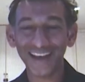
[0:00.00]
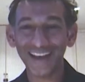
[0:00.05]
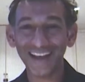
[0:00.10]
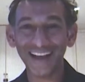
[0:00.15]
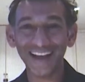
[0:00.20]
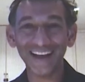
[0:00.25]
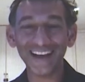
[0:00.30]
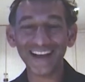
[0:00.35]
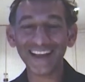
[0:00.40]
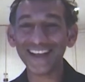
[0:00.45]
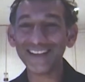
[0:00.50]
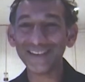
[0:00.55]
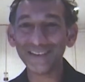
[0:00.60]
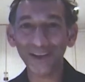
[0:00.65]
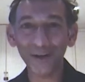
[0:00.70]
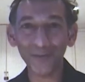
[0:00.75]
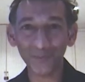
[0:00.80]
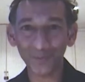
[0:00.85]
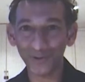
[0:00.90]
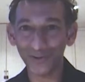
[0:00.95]

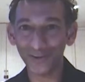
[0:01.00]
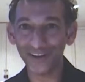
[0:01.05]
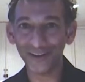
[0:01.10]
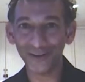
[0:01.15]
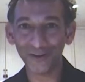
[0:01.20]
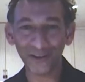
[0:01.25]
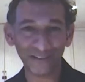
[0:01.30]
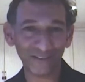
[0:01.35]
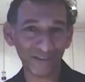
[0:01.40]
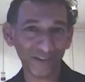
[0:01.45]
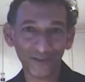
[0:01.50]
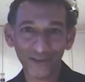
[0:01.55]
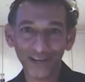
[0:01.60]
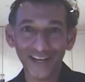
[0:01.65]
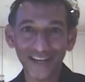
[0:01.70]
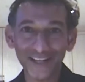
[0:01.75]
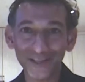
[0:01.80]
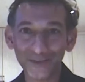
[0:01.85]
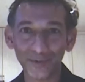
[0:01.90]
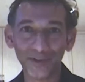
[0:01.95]
example, a great
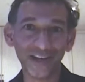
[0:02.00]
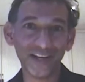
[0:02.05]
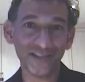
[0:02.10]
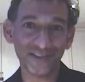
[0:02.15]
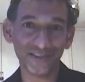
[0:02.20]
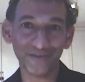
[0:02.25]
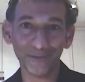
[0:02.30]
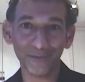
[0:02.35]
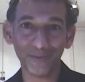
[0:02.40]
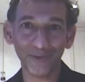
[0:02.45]
inspiration for me.